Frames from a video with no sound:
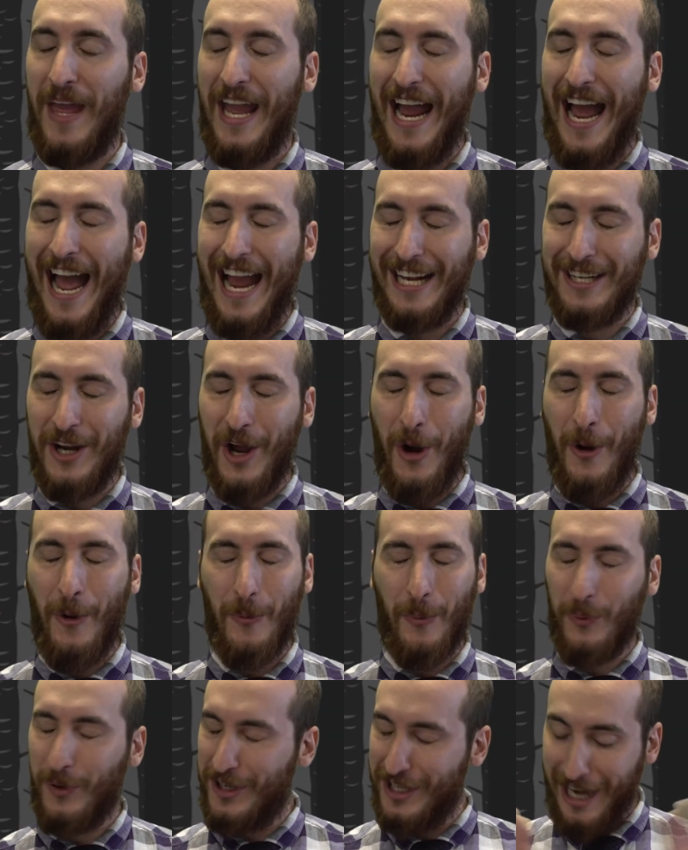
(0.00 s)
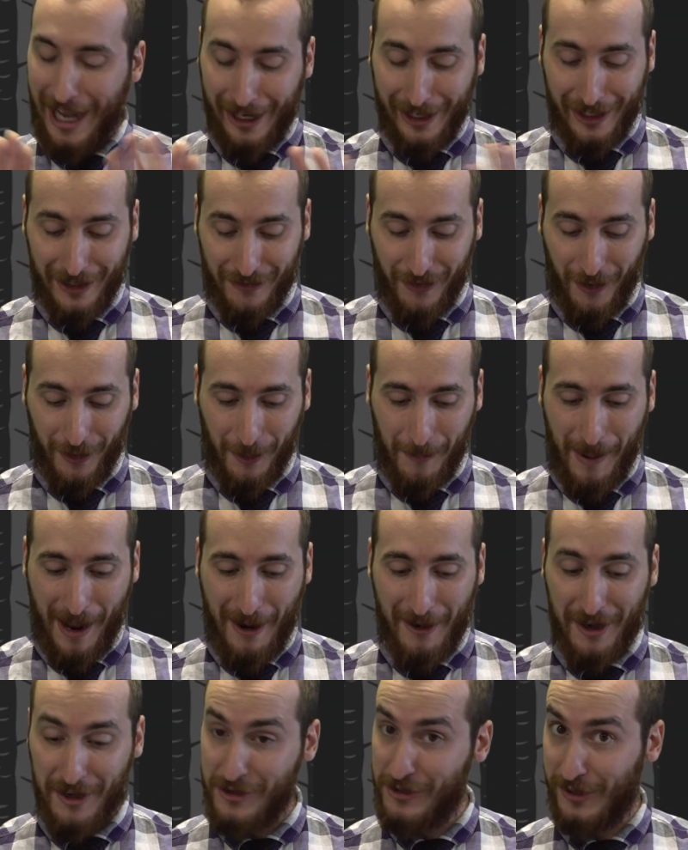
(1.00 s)
I know we're not going to talk about
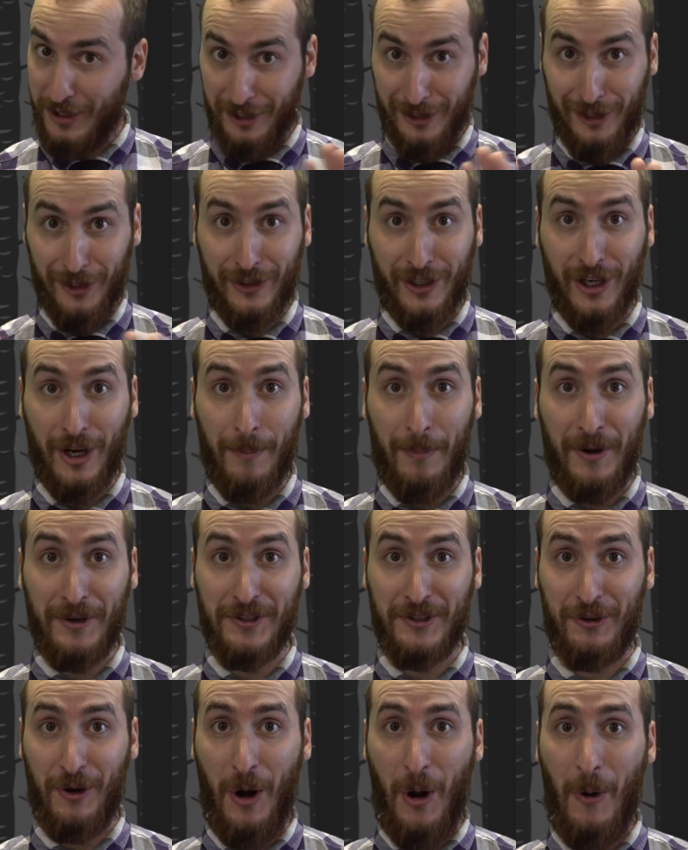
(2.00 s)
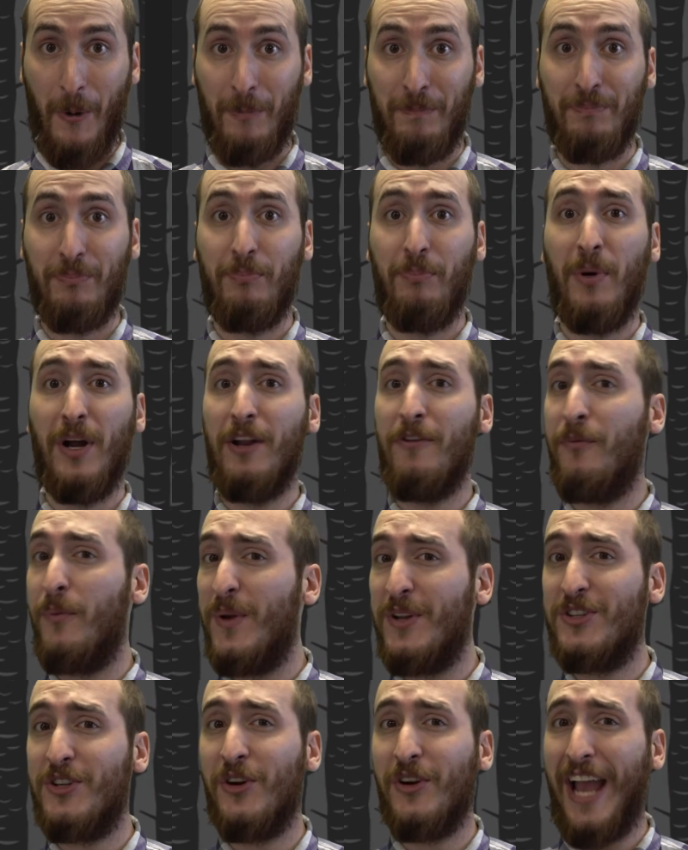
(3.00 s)
it, you can look it up on your own, but if we
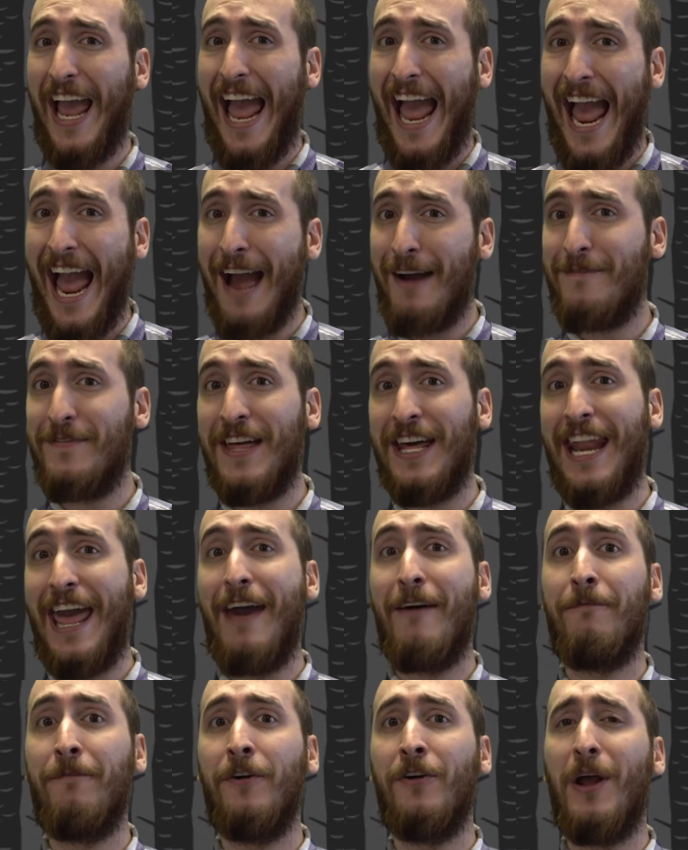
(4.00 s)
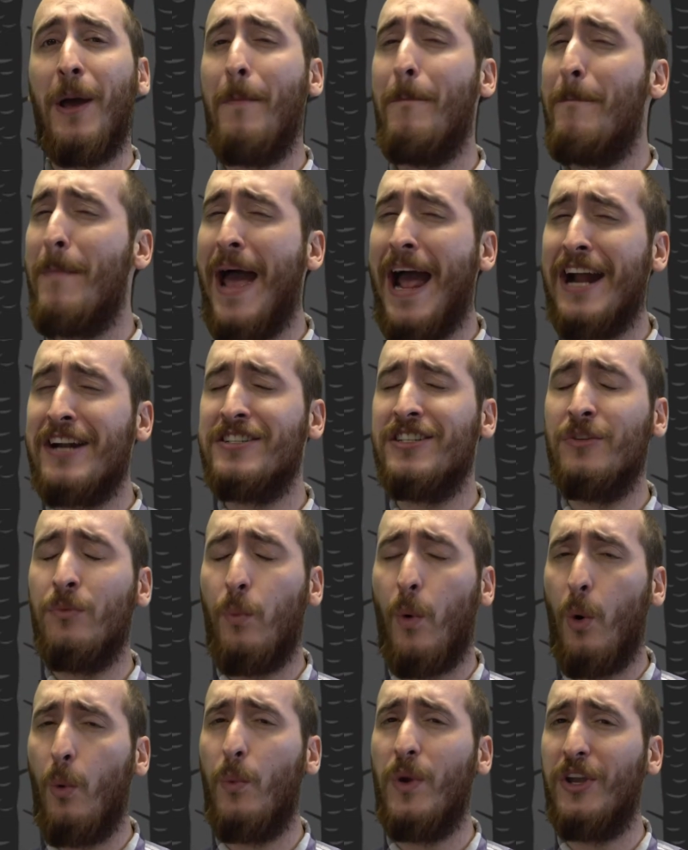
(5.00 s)
took half that effort, imagine
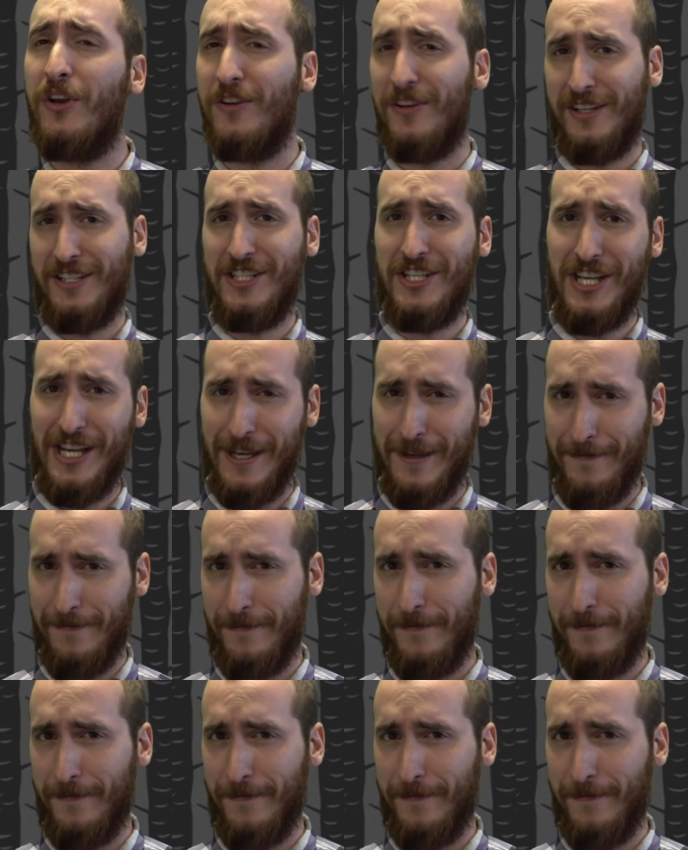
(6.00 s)
what we could achieve.